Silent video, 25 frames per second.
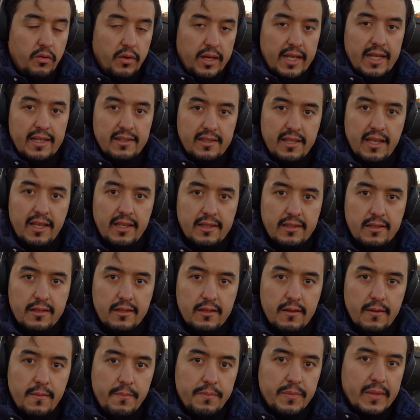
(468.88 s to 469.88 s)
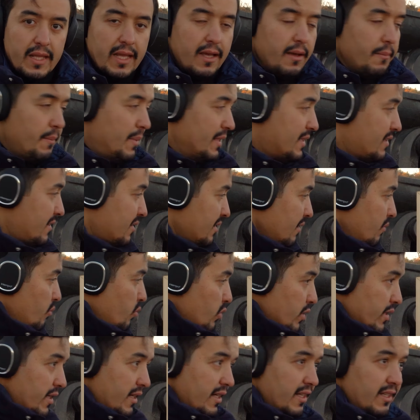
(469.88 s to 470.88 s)
create heat, but
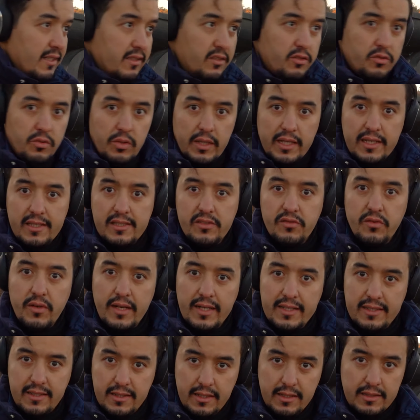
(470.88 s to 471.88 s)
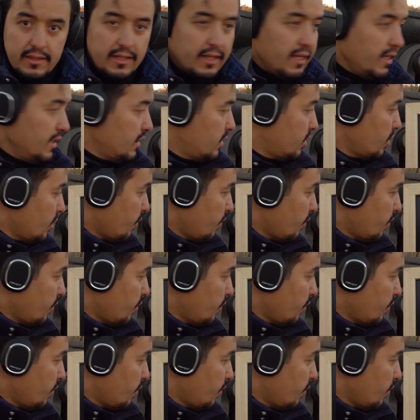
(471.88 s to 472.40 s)
someone needs to extract that heat